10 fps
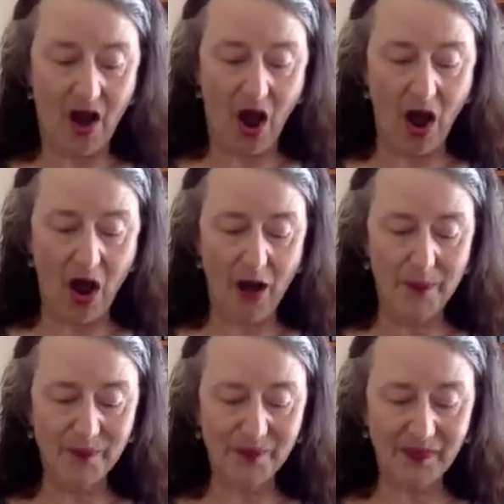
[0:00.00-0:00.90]

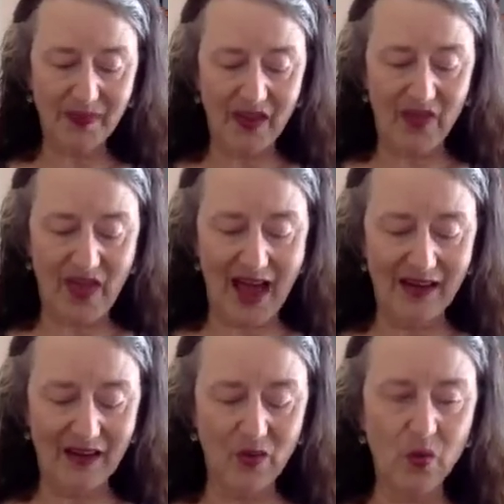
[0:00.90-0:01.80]
that
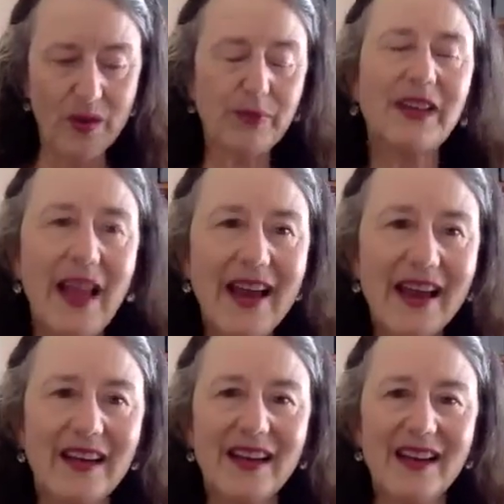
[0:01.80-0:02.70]
we play
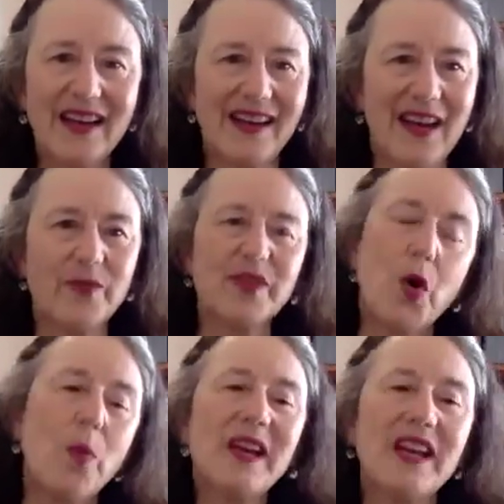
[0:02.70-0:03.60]
in give so
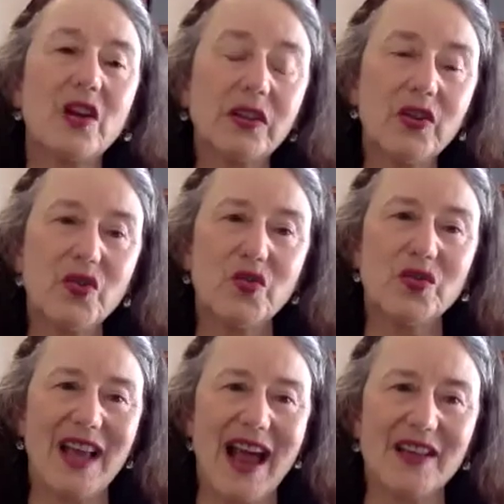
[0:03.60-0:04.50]
many clues
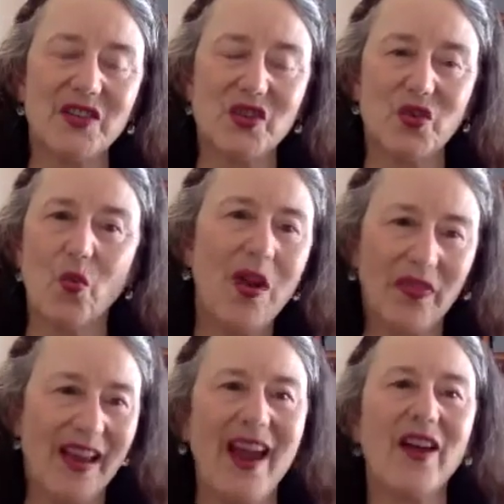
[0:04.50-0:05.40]
as to what the
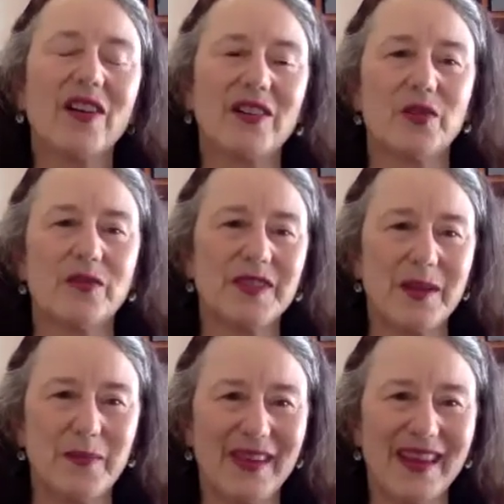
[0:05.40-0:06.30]
character of
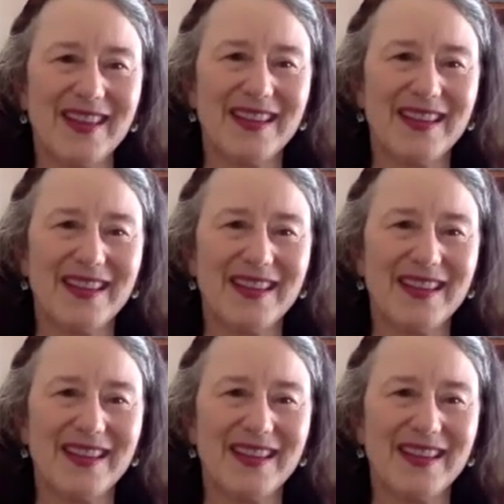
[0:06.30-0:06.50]
something